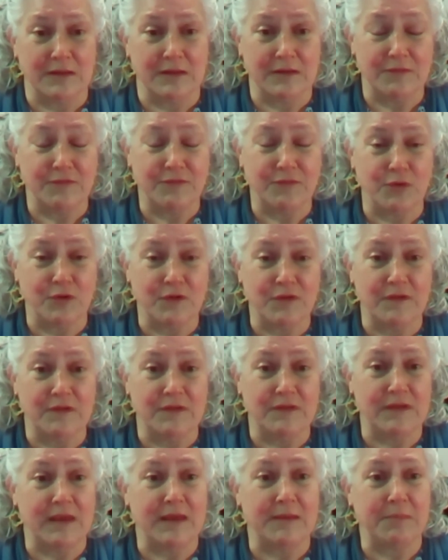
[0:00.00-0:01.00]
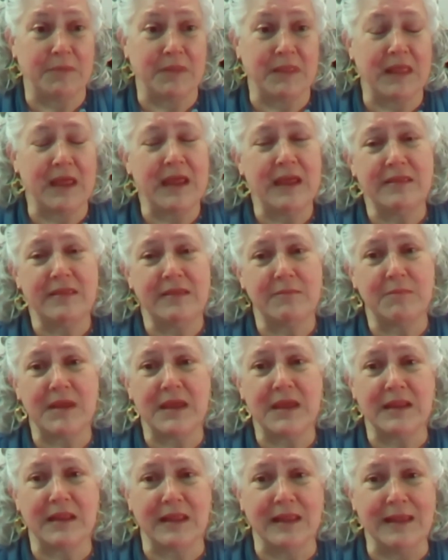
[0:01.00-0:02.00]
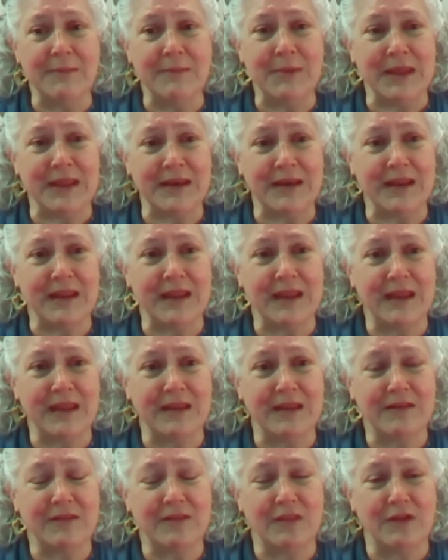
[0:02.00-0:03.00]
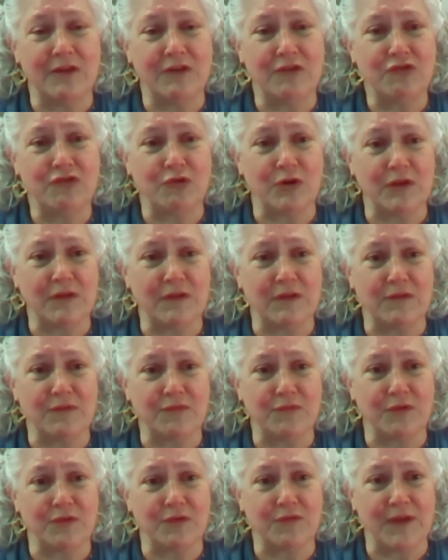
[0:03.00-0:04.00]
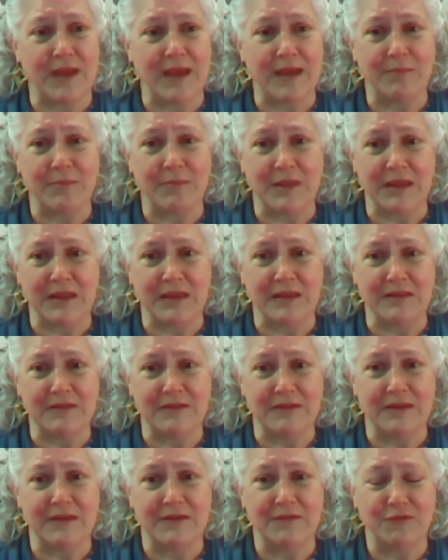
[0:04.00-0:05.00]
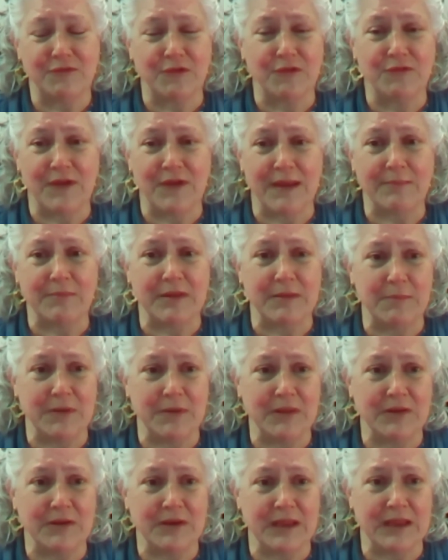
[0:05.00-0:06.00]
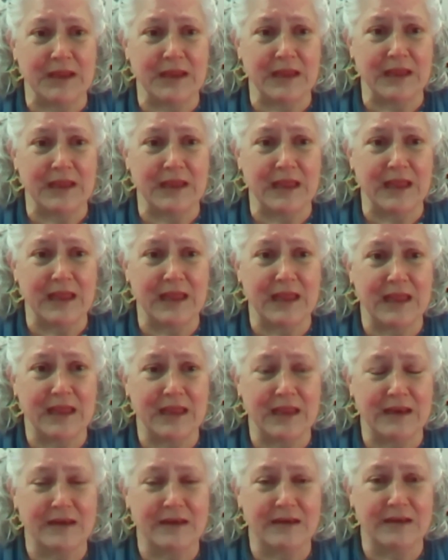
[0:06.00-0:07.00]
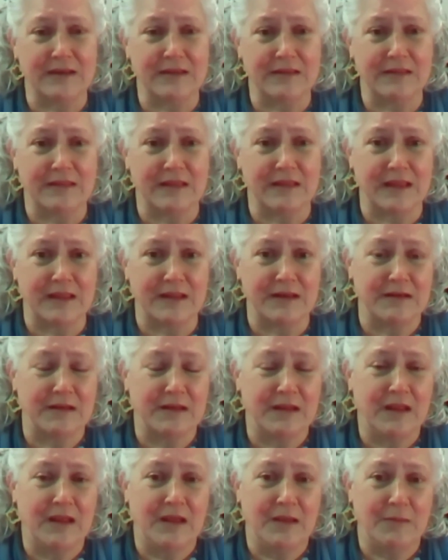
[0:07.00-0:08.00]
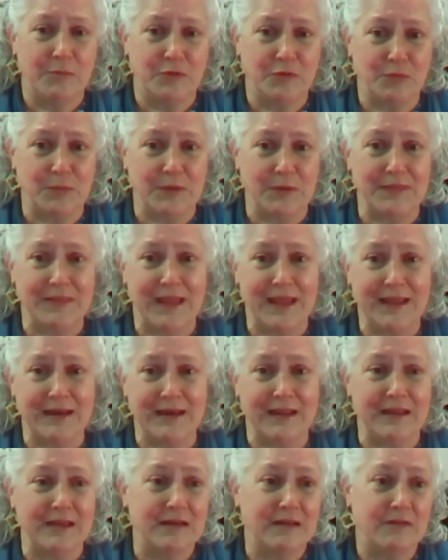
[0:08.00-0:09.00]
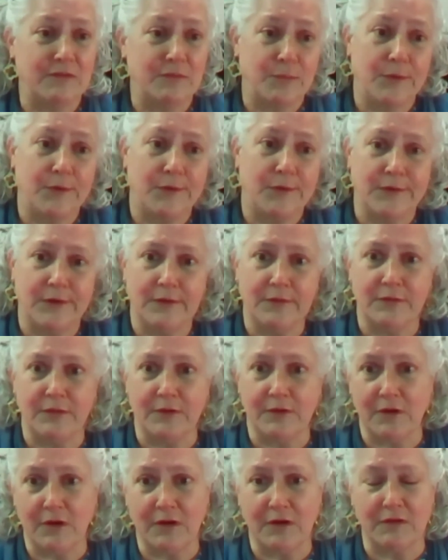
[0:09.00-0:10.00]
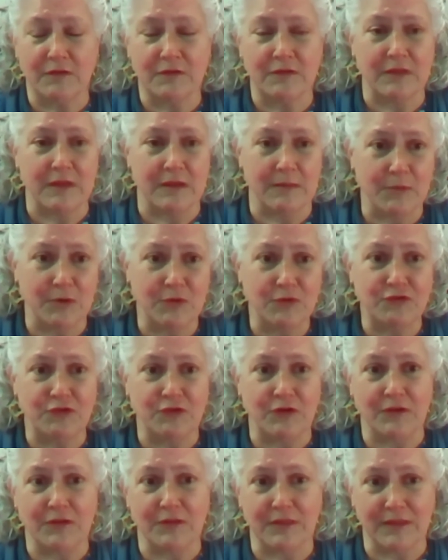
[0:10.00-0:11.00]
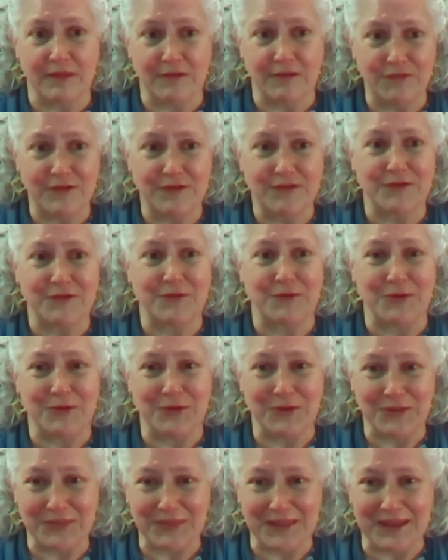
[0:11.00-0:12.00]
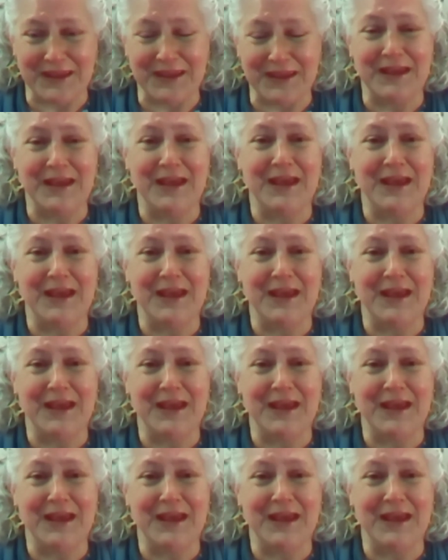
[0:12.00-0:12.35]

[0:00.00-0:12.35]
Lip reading: forces at play that may limit the choices for families, for family building, and that between that and, as we all know, the cost, the emotional, the physical, the